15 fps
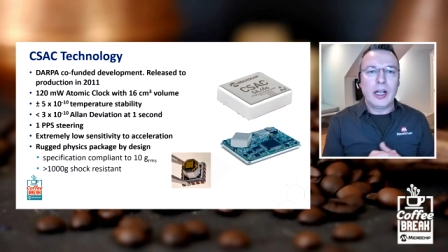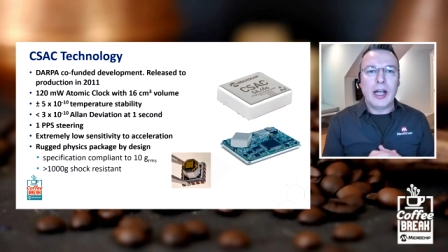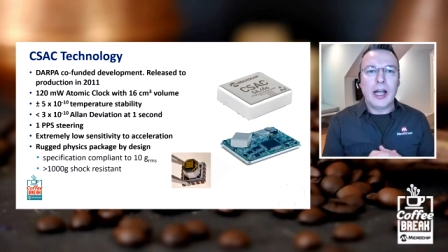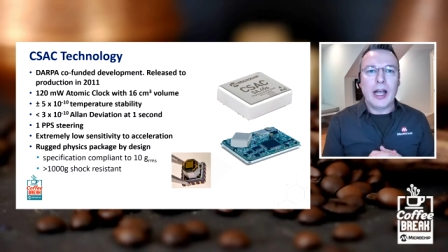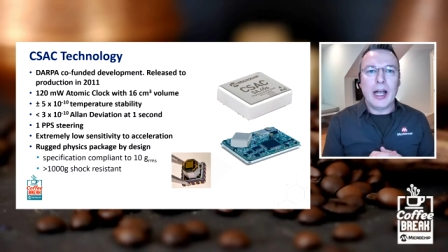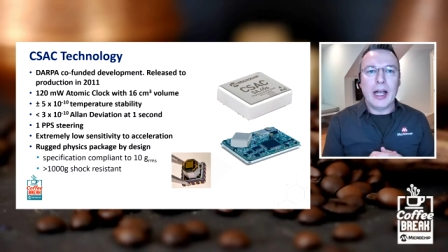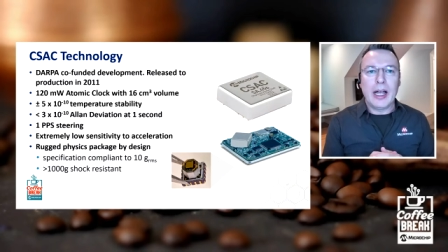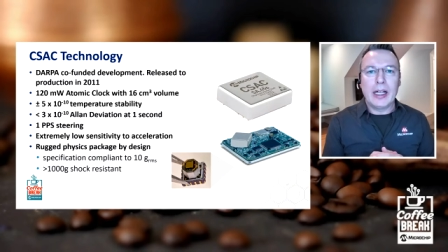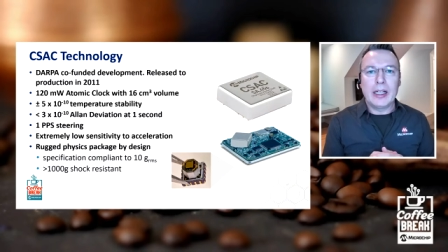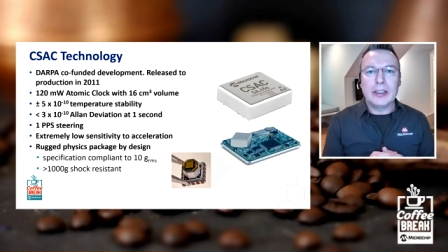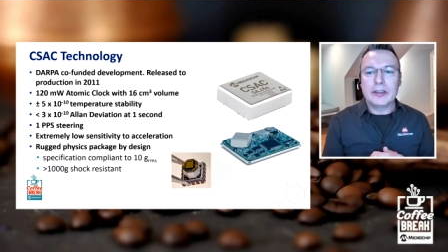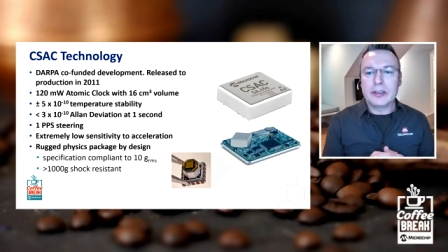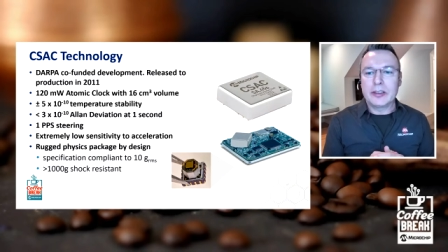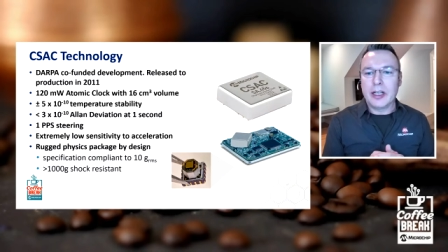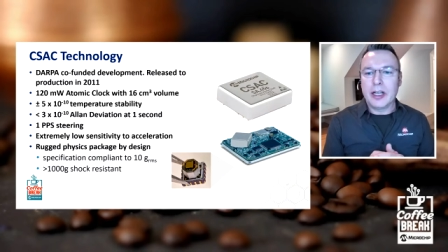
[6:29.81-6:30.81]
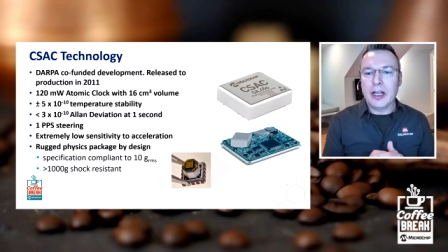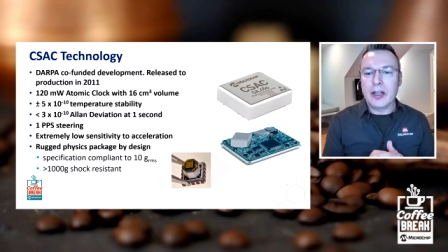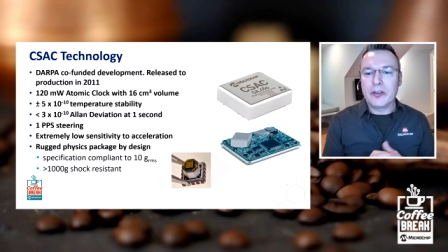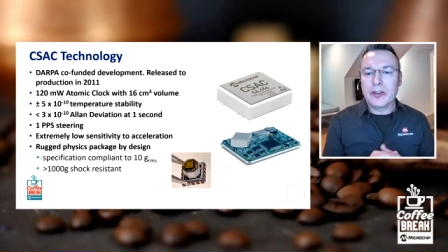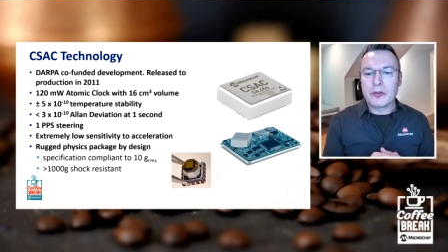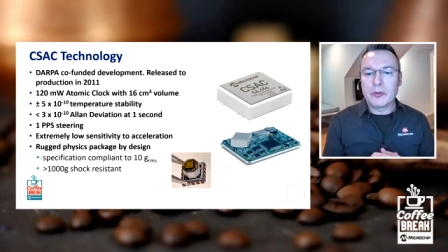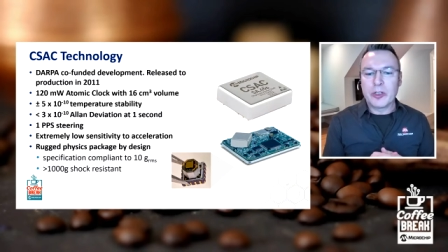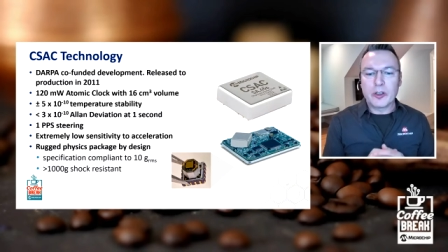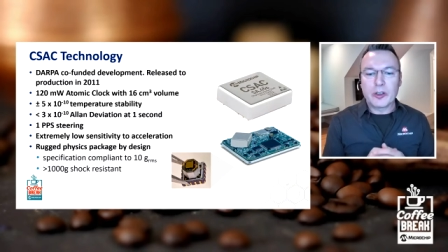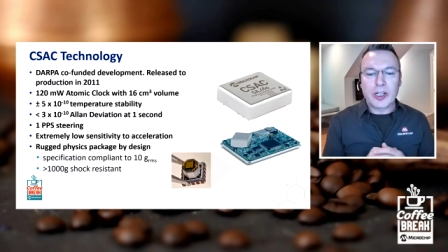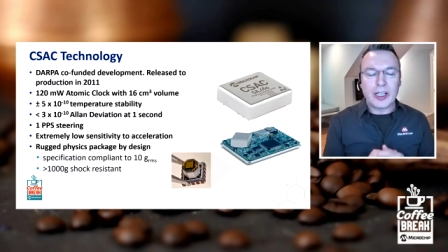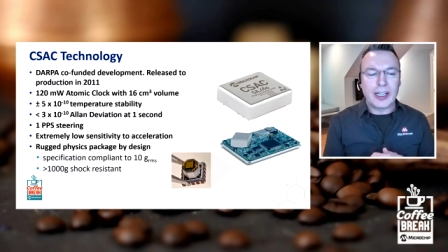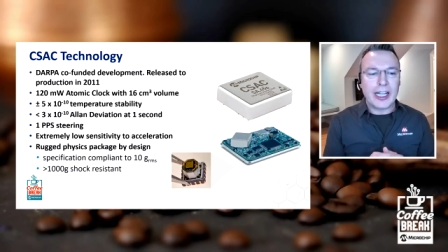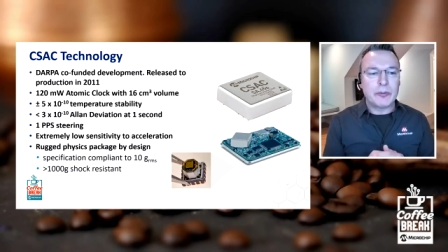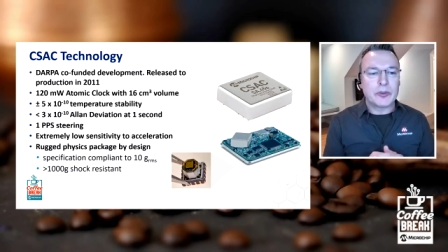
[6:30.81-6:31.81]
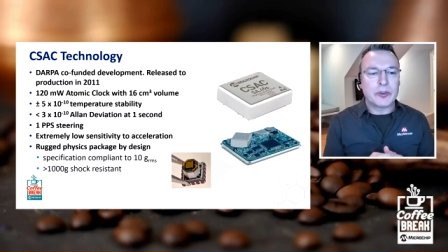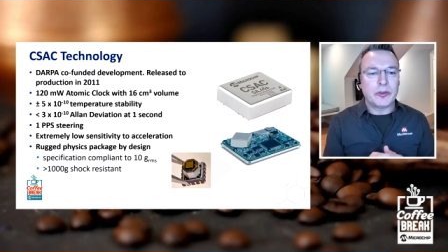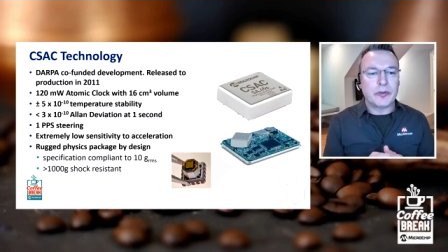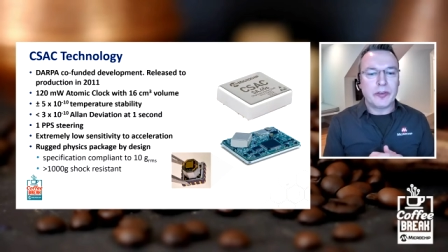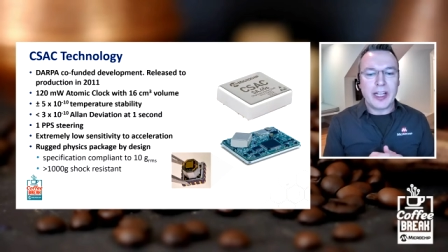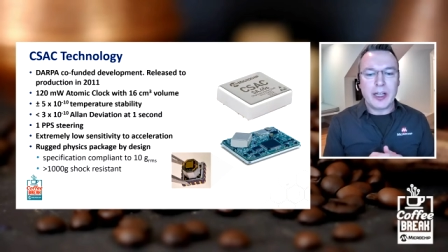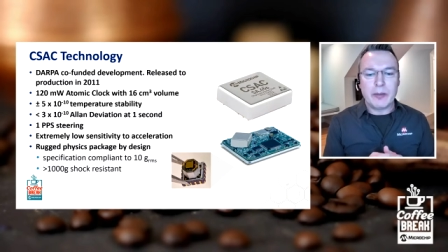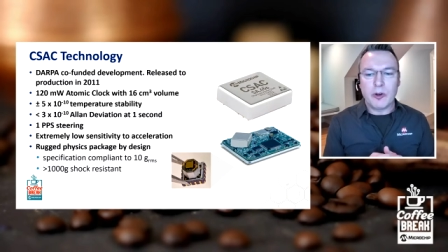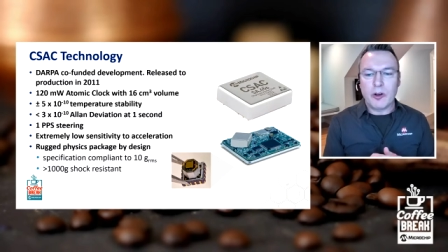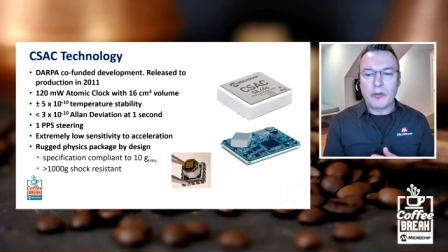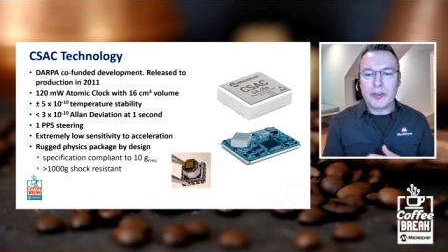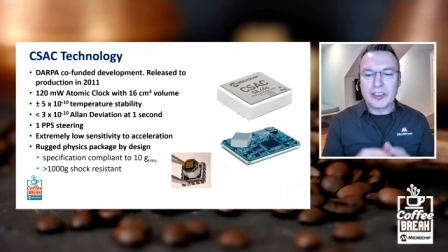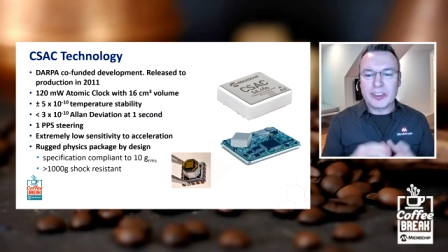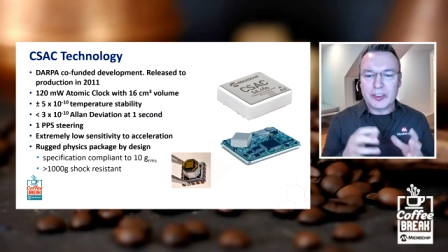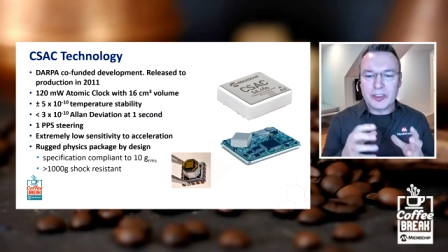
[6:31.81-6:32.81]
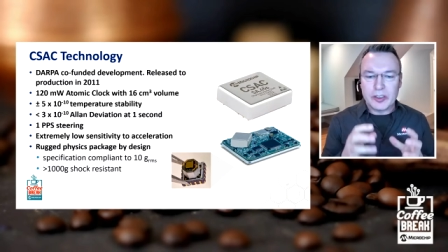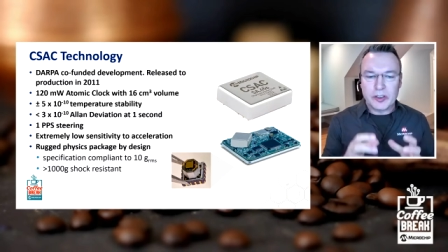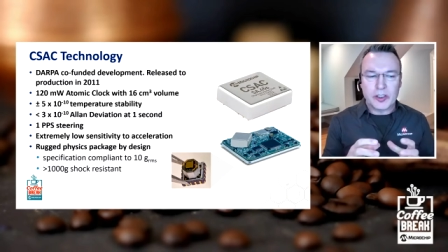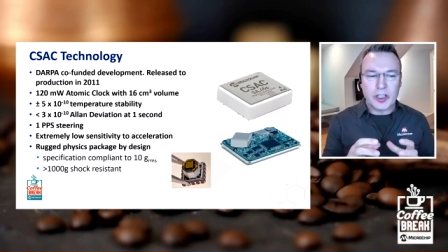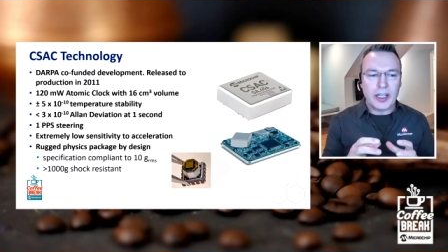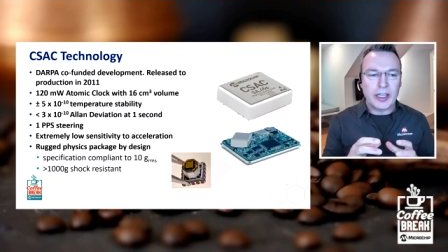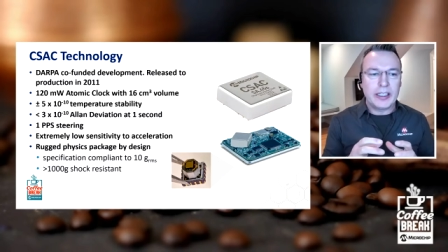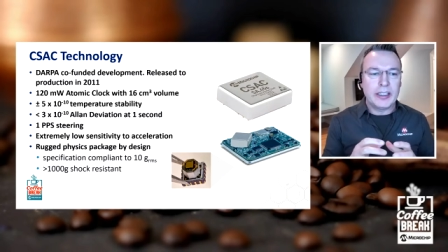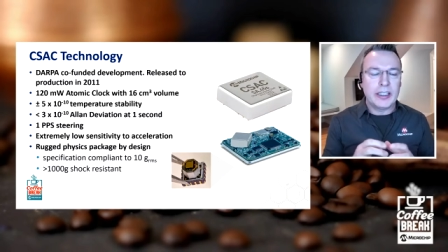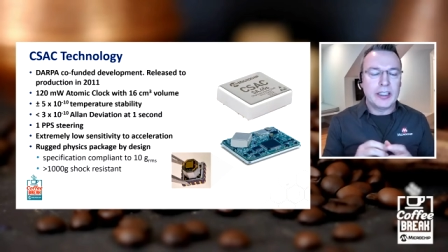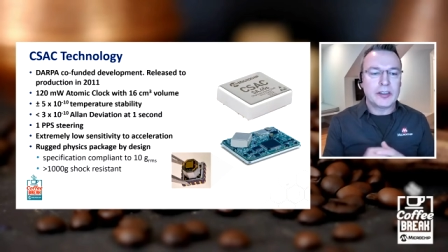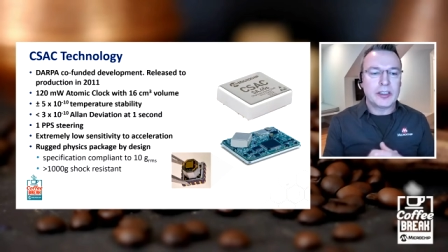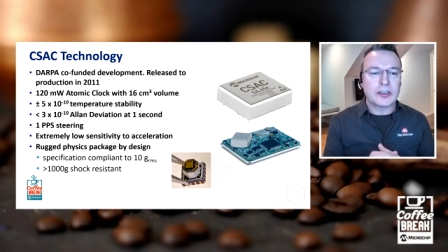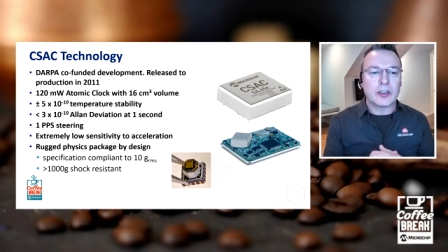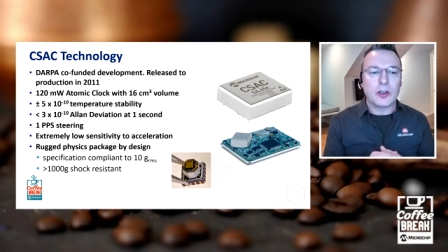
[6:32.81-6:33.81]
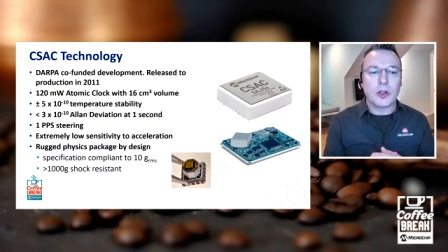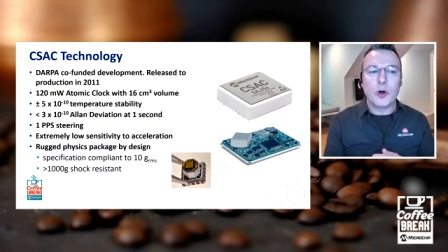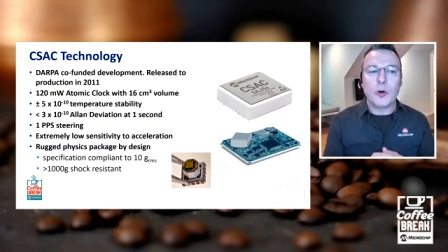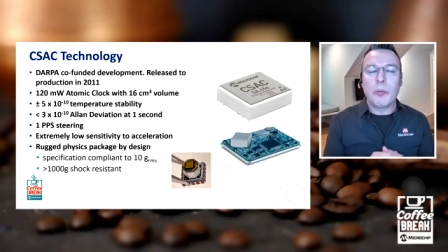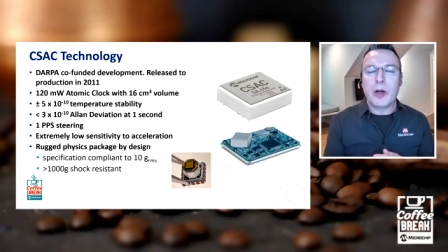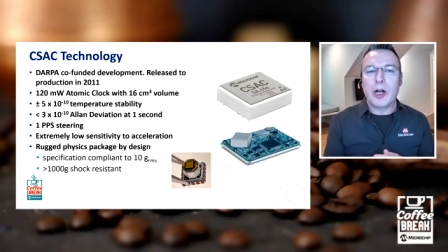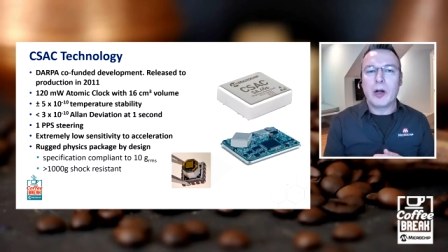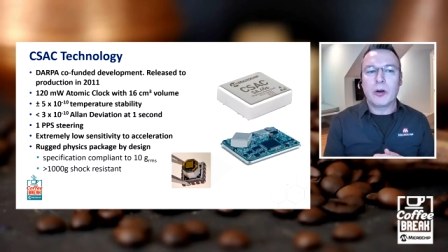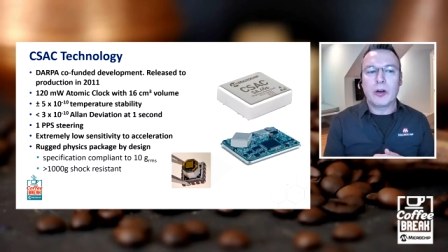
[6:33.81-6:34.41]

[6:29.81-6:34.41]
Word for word: And uh, the real claim to fame of this design is its low power.